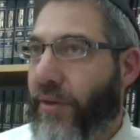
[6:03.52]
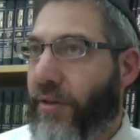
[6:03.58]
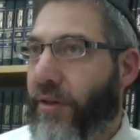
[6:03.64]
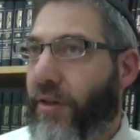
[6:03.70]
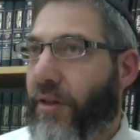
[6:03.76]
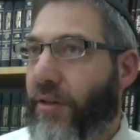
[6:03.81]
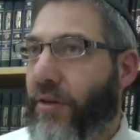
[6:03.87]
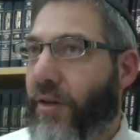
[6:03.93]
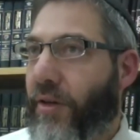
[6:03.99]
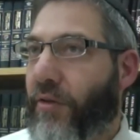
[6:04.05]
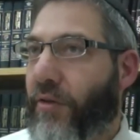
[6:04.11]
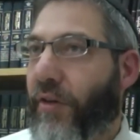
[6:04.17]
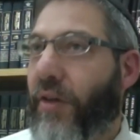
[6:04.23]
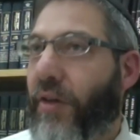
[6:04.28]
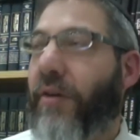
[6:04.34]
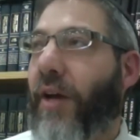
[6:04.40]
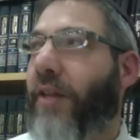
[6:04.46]
he took
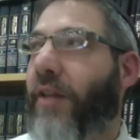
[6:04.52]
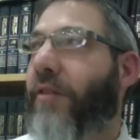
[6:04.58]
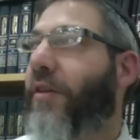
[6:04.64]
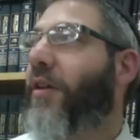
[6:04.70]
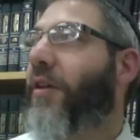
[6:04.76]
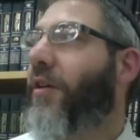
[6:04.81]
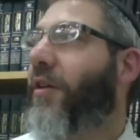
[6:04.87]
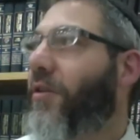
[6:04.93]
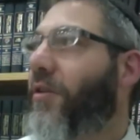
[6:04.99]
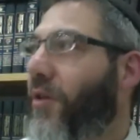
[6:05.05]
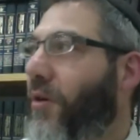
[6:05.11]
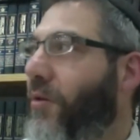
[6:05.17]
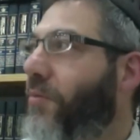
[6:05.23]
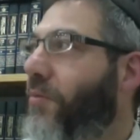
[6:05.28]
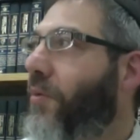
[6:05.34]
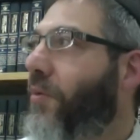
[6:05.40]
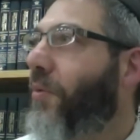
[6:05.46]
over, and
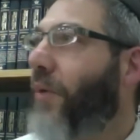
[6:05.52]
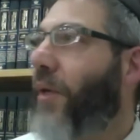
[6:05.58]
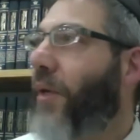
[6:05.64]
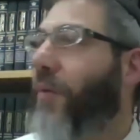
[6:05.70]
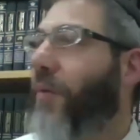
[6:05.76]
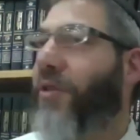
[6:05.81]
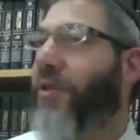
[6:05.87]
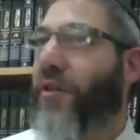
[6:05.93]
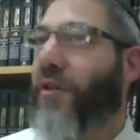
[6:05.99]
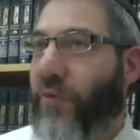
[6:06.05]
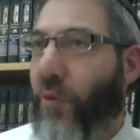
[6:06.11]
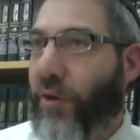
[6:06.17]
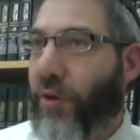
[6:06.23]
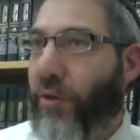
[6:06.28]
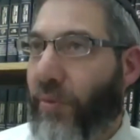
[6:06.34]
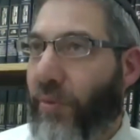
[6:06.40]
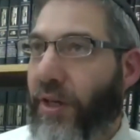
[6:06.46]
so he was in his
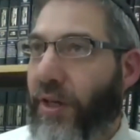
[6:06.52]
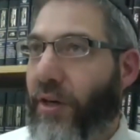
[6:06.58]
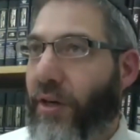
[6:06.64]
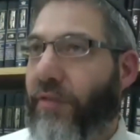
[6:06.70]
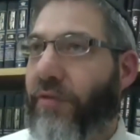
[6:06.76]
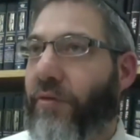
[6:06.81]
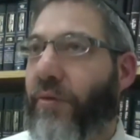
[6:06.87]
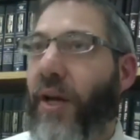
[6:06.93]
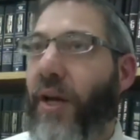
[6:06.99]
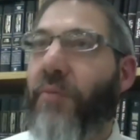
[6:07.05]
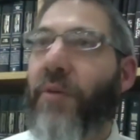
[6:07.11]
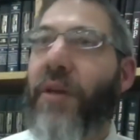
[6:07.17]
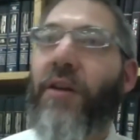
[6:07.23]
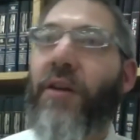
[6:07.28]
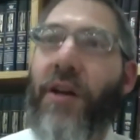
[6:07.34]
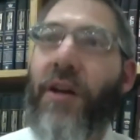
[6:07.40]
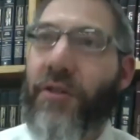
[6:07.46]
4th year of reign
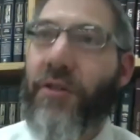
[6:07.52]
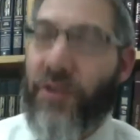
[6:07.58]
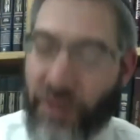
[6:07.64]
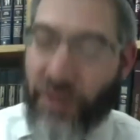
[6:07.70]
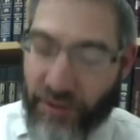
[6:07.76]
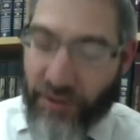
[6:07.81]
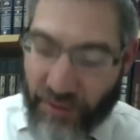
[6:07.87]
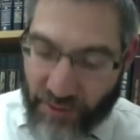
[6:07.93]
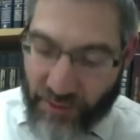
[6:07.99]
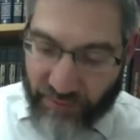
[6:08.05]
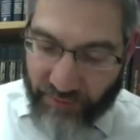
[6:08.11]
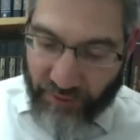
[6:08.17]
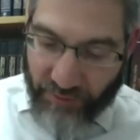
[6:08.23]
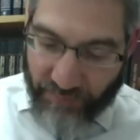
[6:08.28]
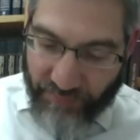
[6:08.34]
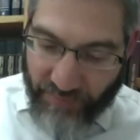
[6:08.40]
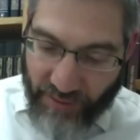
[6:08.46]
when Asa's son took
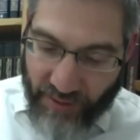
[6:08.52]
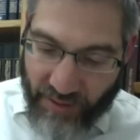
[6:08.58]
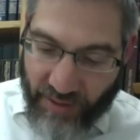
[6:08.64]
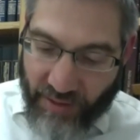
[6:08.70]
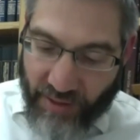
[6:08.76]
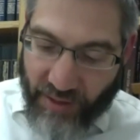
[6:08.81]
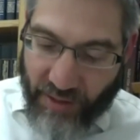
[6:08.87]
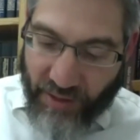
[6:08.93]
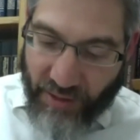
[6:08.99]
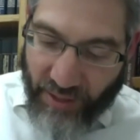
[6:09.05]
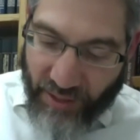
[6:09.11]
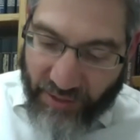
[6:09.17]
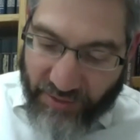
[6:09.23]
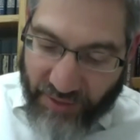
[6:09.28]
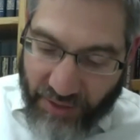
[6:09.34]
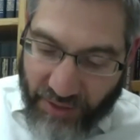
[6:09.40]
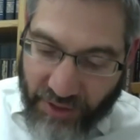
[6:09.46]
over.
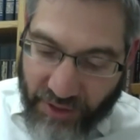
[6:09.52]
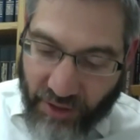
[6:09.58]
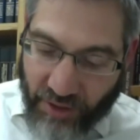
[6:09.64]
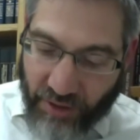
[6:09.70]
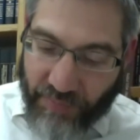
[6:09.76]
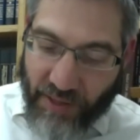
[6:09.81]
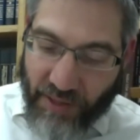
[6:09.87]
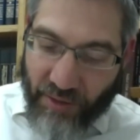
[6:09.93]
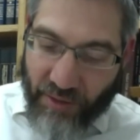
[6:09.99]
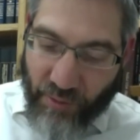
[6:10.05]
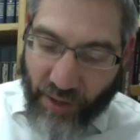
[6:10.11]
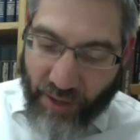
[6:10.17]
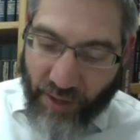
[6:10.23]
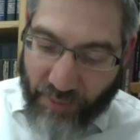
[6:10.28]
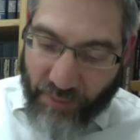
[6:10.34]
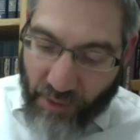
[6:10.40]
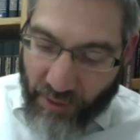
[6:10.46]
It says here,
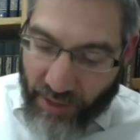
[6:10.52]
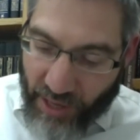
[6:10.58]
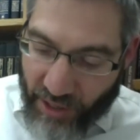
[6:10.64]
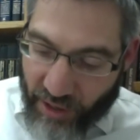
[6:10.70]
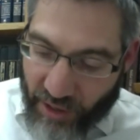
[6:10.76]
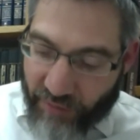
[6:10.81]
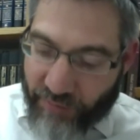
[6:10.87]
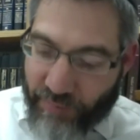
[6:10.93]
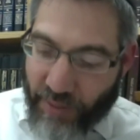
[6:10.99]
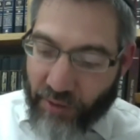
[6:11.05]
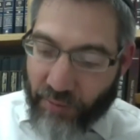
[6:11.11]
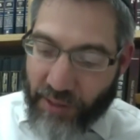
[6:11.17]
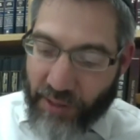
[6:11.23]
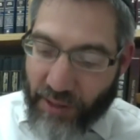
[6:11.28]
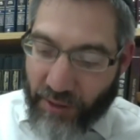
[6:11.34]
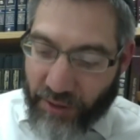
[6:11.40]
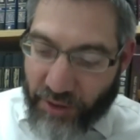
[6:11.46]
Vayimloch Achav ben
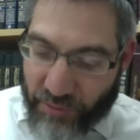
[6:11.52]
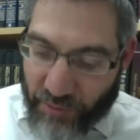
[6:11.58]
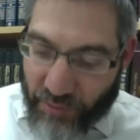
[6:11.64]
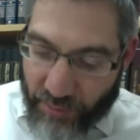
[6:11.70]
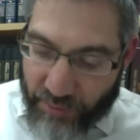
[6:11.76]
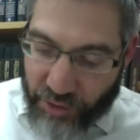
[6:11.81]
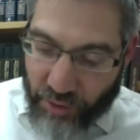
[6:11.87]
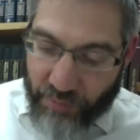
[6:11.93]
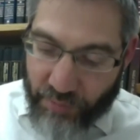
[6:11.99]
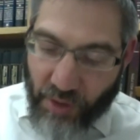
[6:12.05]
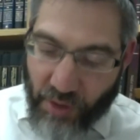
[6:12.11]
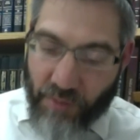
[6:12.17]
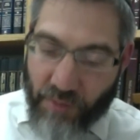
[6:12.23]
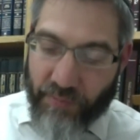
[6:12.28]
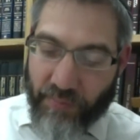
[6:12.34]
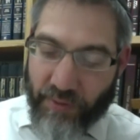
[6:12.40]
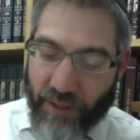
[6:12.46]
Omri al Yisrael
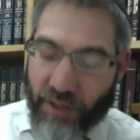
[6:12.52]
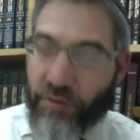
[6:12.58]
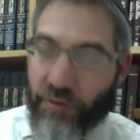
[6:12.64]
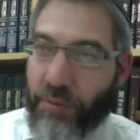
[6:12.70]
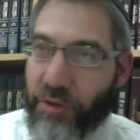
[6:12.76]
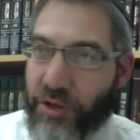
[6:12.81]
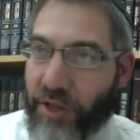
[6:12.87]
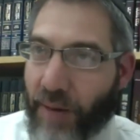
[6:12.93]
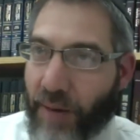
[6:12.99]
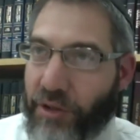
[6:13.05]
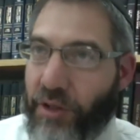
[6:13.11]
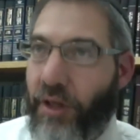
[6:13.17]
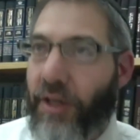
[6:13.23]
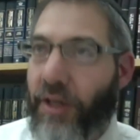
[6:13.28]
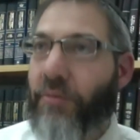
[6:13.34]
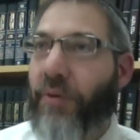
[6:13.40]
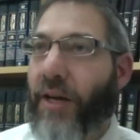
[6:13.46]
b'shomron esrim u'shtayim
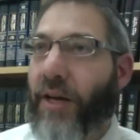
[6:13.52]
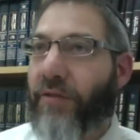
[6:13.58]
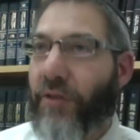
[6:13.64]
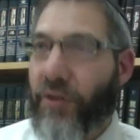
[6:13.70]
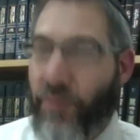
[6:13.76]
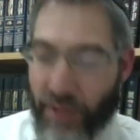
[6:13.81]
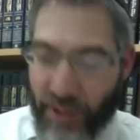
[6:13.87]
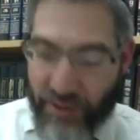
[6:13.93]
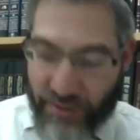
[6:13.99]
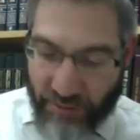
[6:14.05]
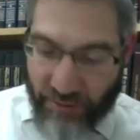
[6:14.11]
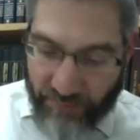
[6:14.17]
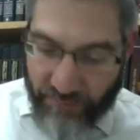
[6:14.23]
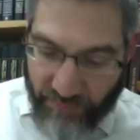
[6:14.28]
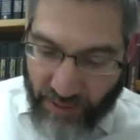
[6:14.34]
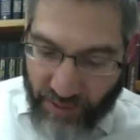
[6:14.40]
shana. He reigned for 22.